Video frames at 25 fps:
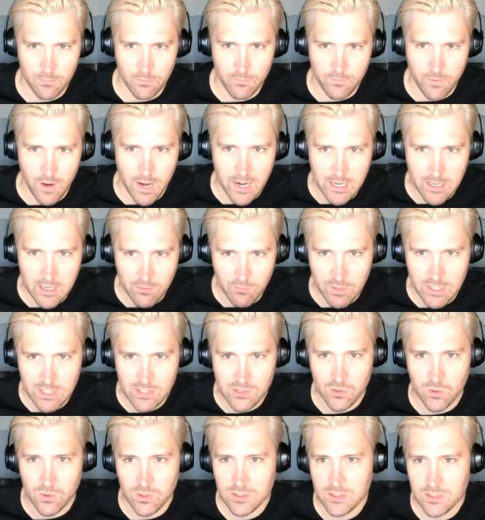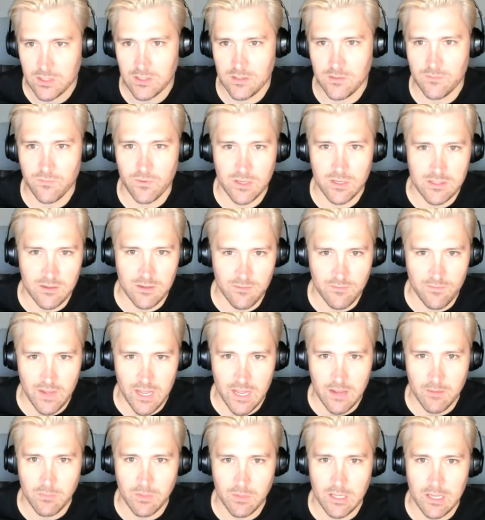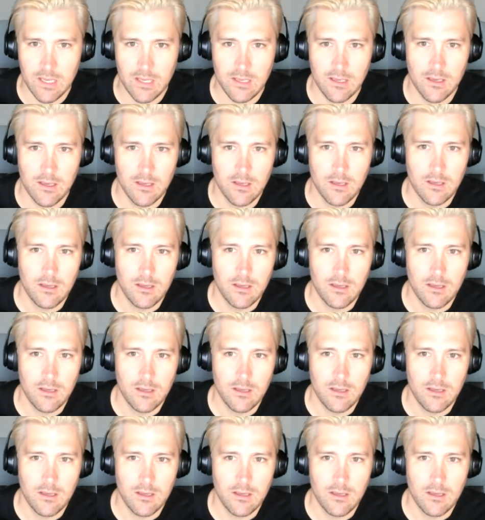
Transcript: finding resources, friends and family.